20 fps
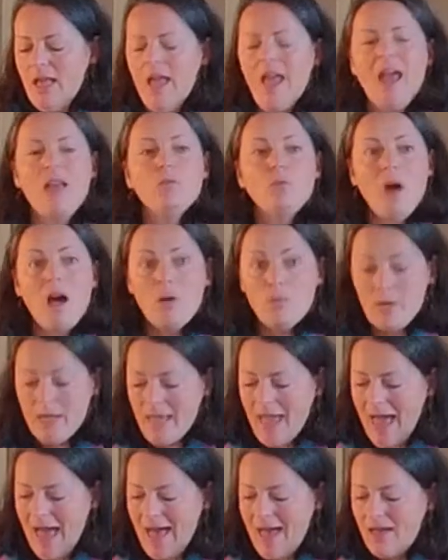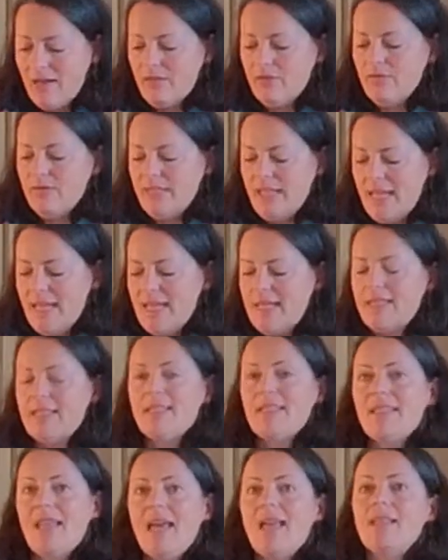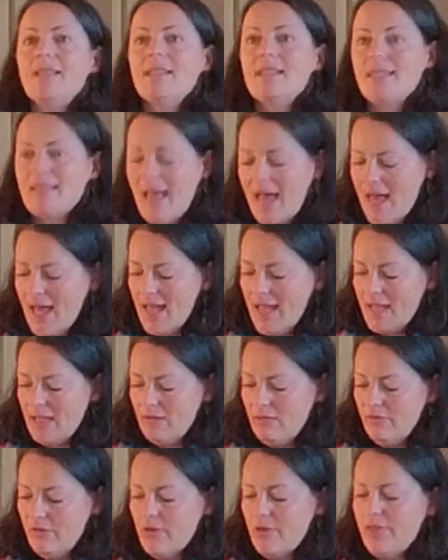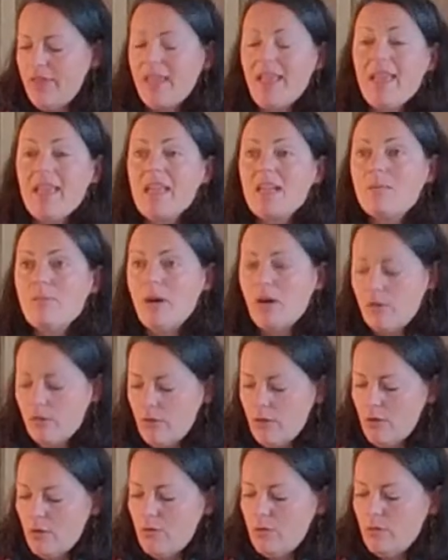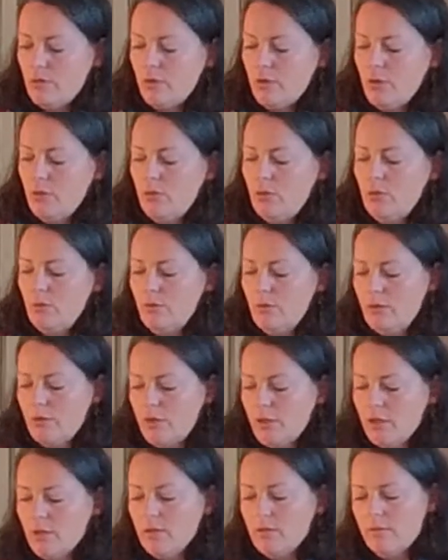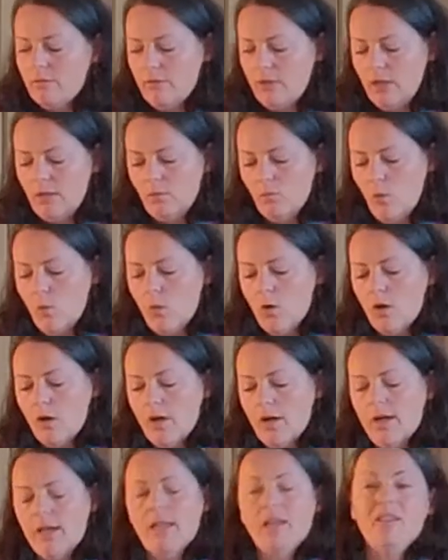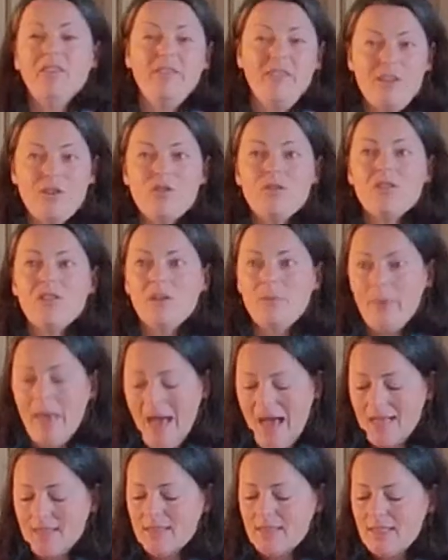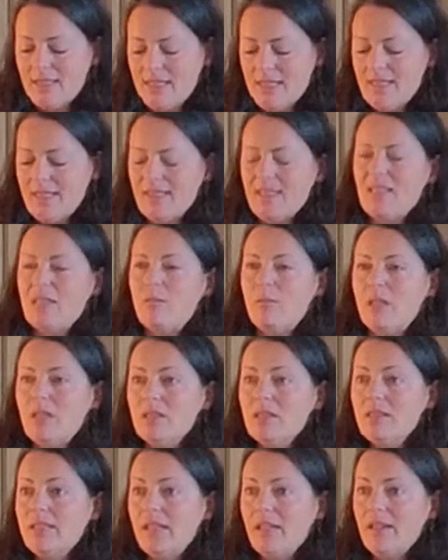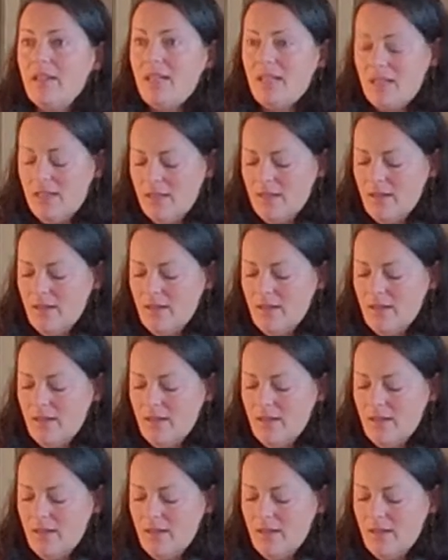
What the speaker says: And while we have days set aside for thinking about those who served in war in official capacities in the military,